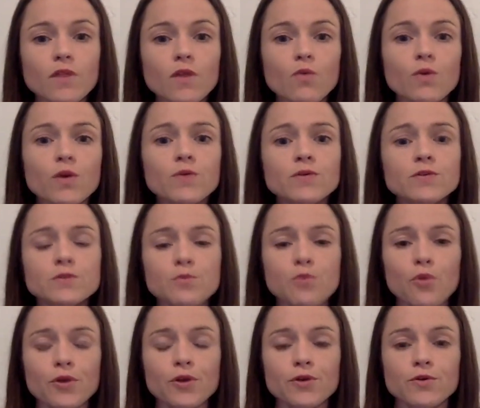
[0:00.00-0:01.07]
we will
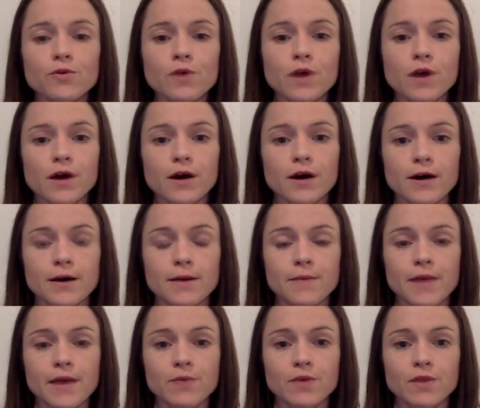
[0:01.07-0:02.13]
support you,
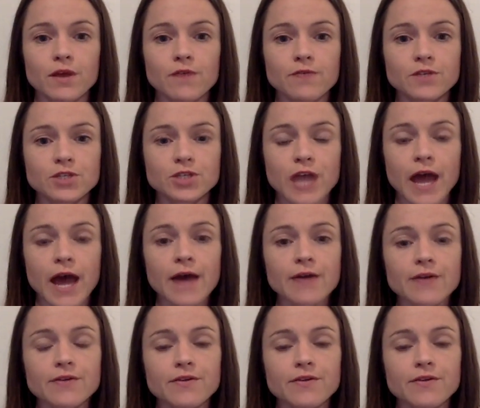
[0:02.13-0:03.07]
and we'd love to chat.